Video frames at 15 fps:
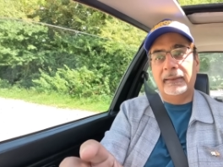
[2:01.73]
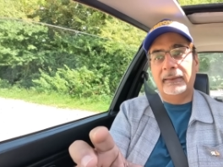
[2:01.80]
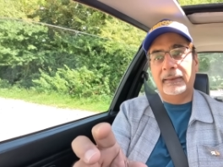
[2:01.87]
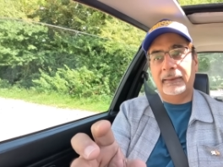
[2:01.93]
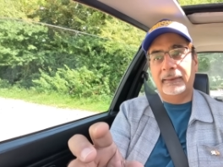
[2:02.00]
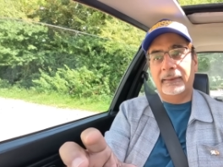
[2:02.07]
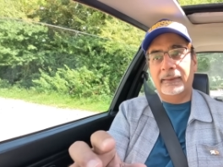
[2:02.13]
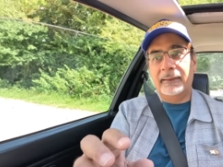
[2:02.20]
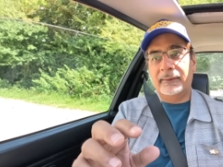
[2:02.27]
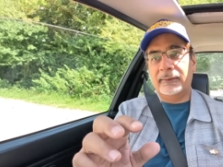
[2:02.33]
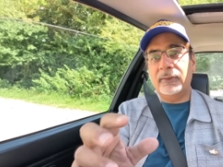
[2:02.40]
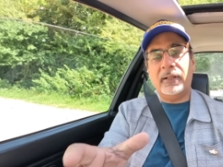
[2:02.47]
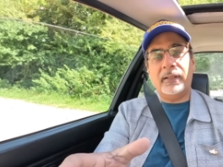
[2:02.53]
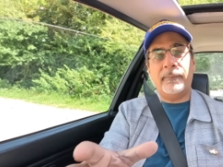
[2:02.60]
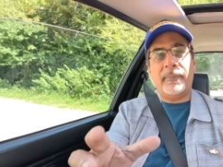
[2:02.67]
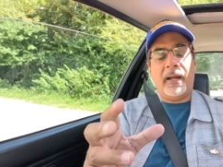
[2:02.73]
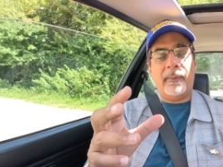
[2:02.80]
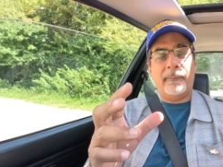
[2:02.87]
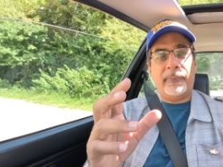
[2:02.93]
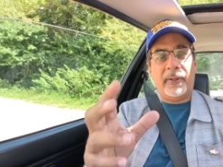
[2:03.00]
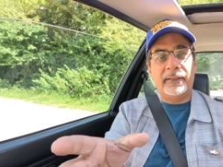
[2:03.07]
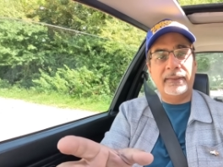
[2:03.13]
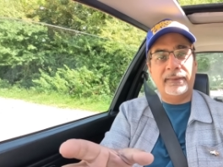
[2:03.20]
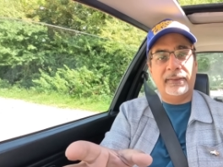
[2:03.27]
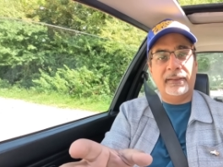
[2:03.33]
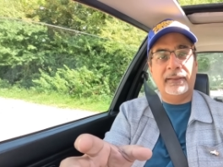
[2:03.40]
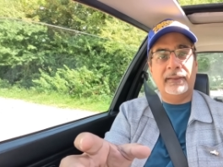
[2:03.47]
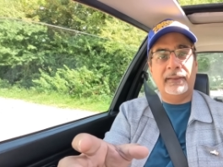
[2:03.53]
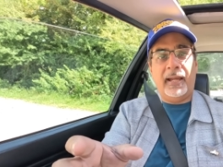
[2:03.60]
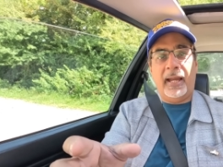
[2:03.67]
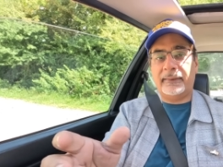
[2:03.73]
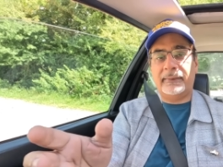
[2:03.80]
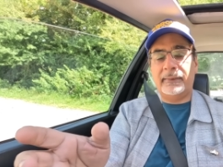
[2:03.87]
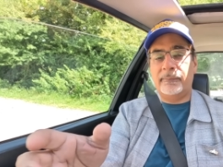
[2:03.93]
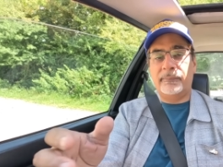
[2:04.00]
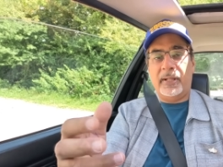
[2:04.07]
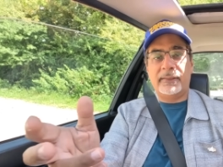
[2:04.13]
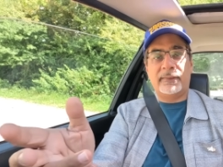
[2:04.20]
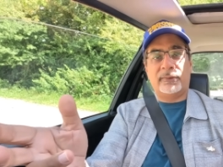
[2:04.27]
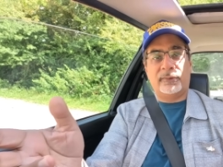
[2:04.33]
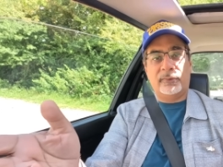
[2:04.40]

it's not about punishing actually Brent's